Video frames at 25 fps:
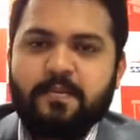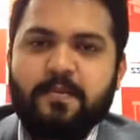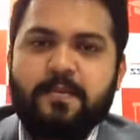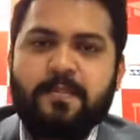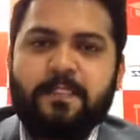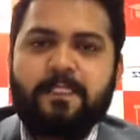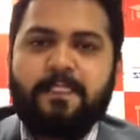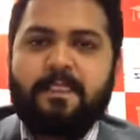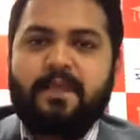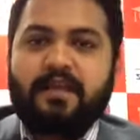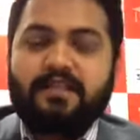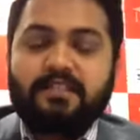
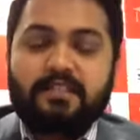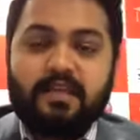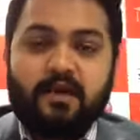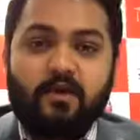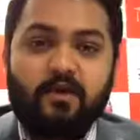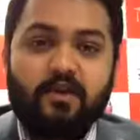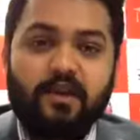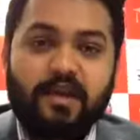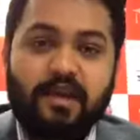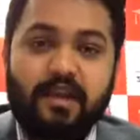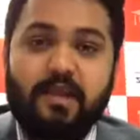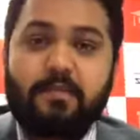It's an
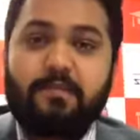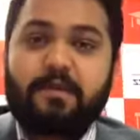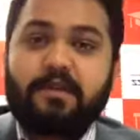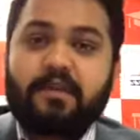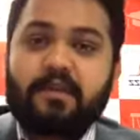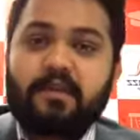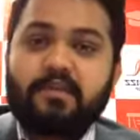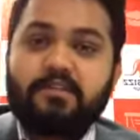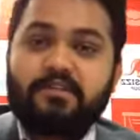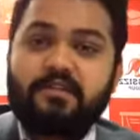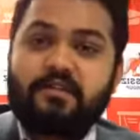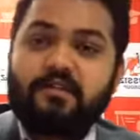online
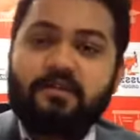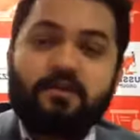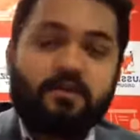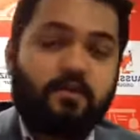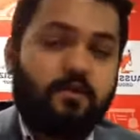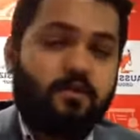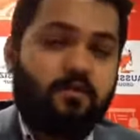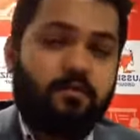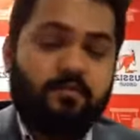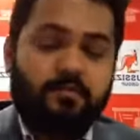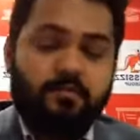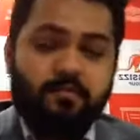application.
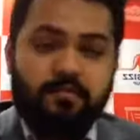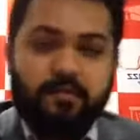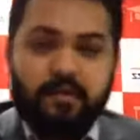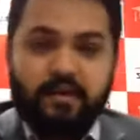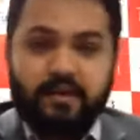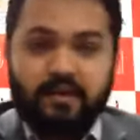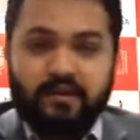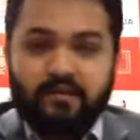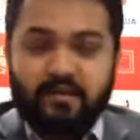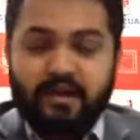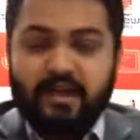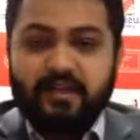You'll be
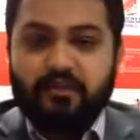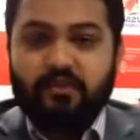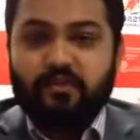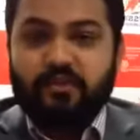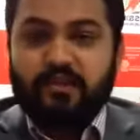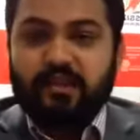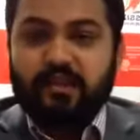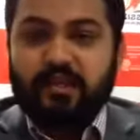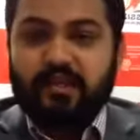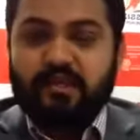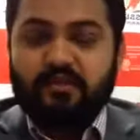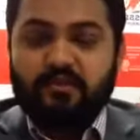required to
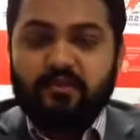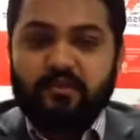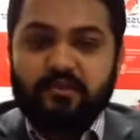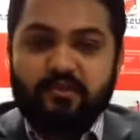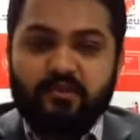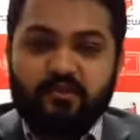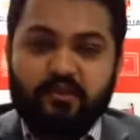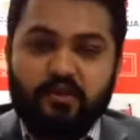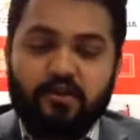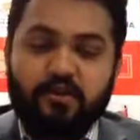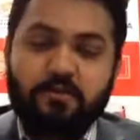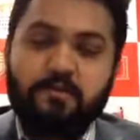collect all the
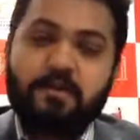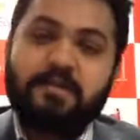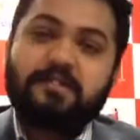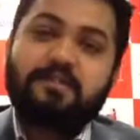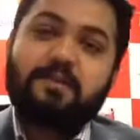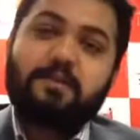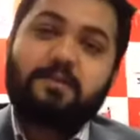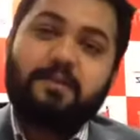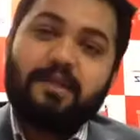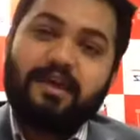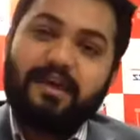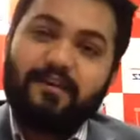documents,
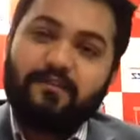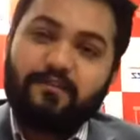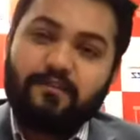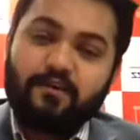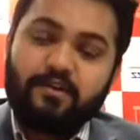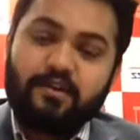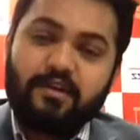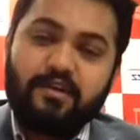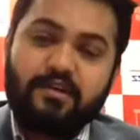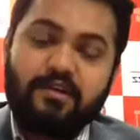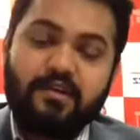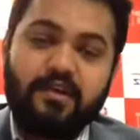apply
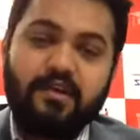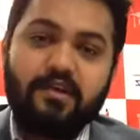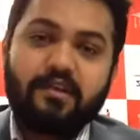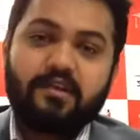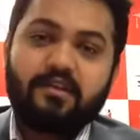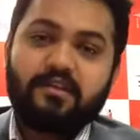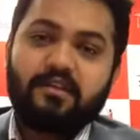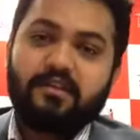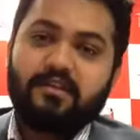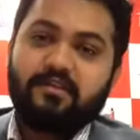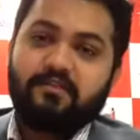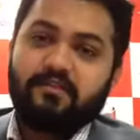for
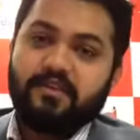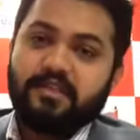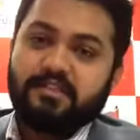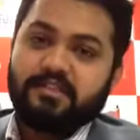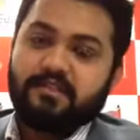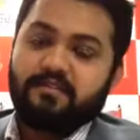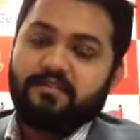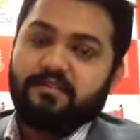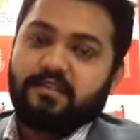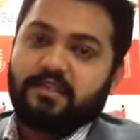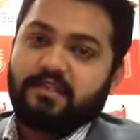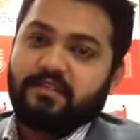it, the
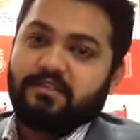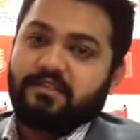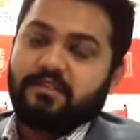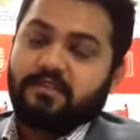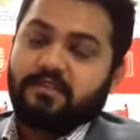visa fees,